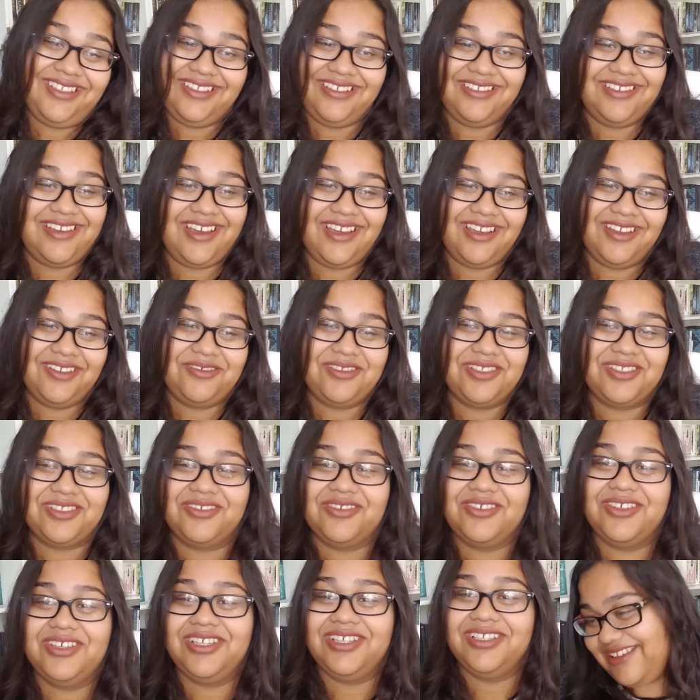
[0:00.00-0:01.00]
yeah, it was
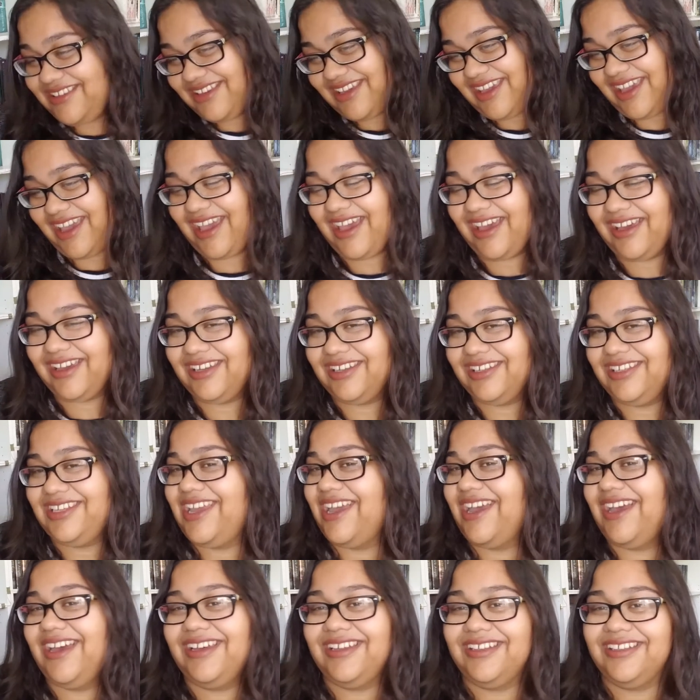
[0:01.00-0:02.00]
good,
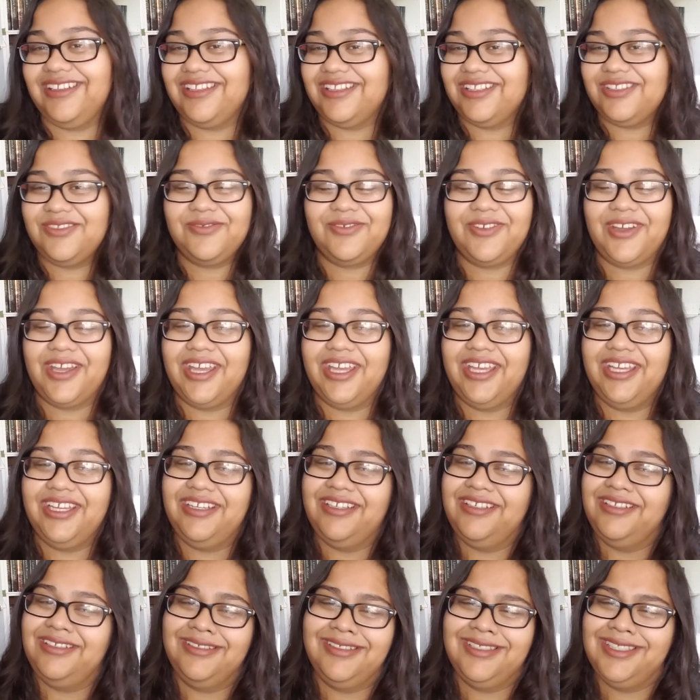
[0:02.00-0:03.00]
yeah, that's
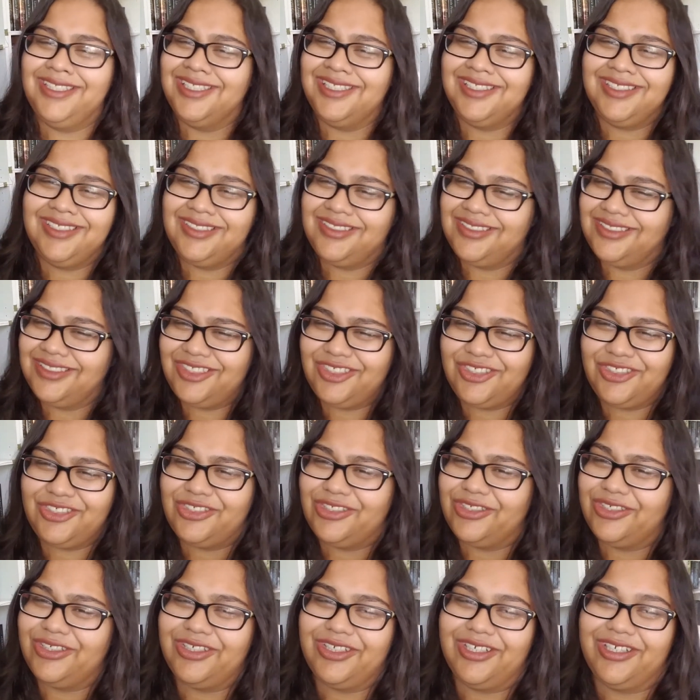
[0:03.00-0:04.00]
fine,
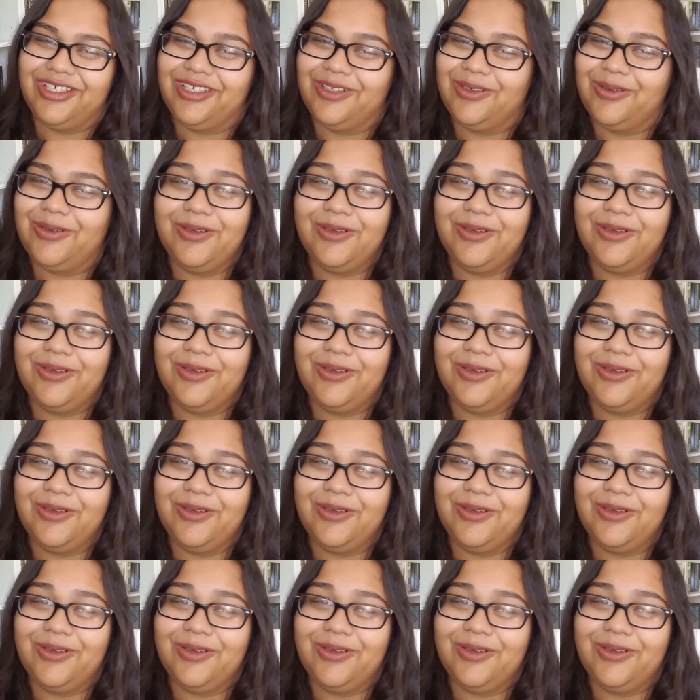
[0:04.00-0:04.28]
sure.